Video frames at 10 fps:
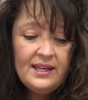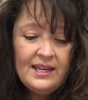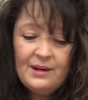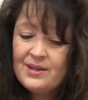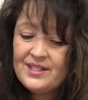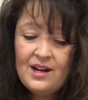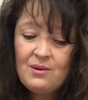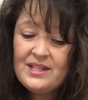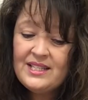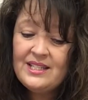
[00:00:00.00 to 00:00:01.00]
It wasn't
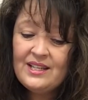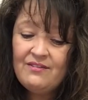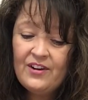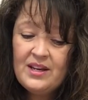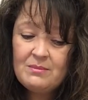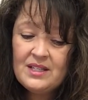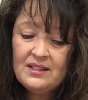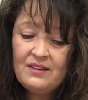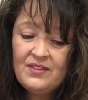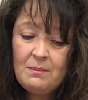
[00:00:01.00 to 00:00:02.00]
always easy for him to
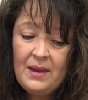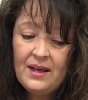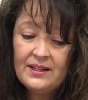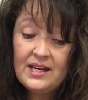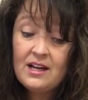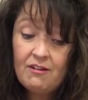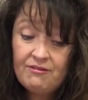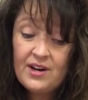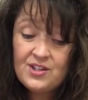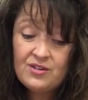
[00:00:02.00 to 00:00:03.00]
lift the bell, and he got
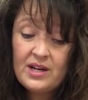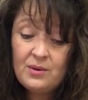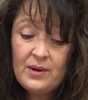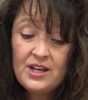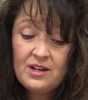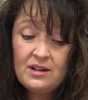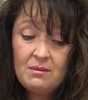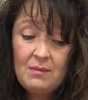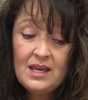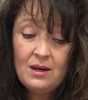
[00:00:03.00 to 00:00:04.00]
frustrated when he
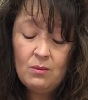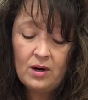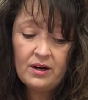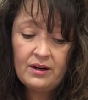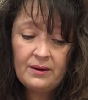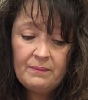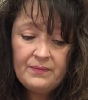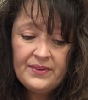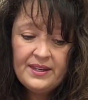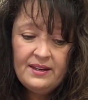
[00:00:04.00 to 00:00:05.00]
couldn't make it work.
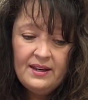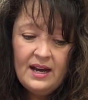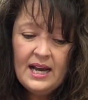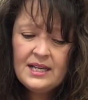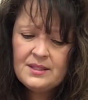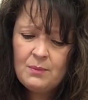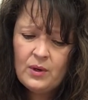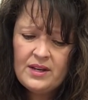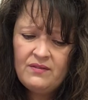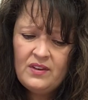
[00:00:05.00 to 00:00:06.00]
I asked
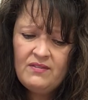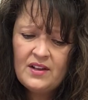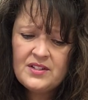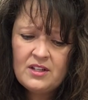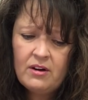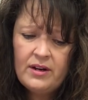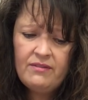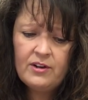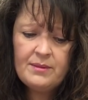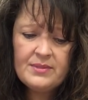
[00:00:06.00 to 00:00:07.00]
Morrie if he felt sorry
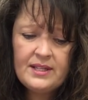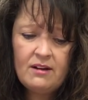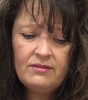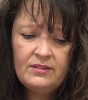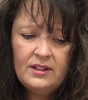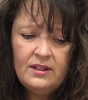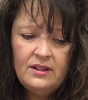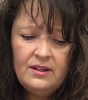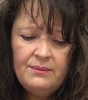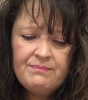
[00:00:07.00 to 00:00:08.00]
for himself.
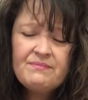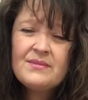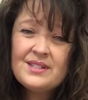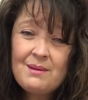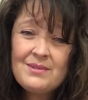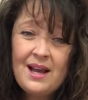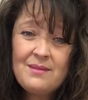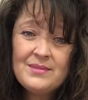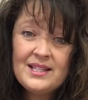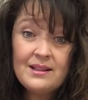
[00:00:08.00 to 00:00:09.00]

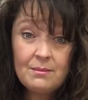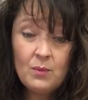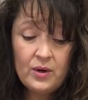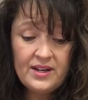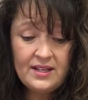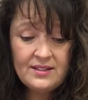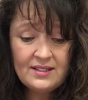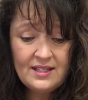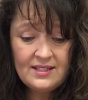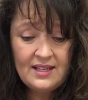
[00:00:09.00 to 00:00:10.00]
Sometimes in the mornings,
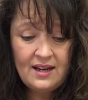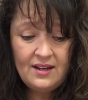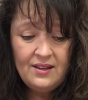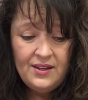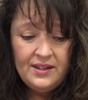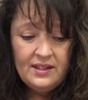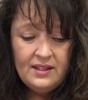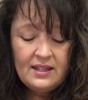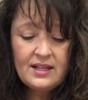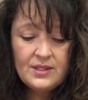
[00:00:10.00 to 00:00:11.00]
he said.
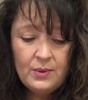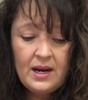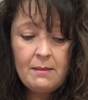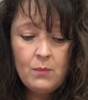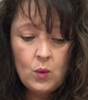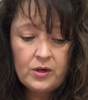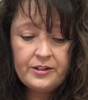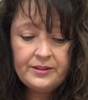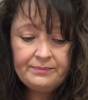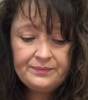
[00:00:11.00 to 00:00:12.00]
That's when I mourn.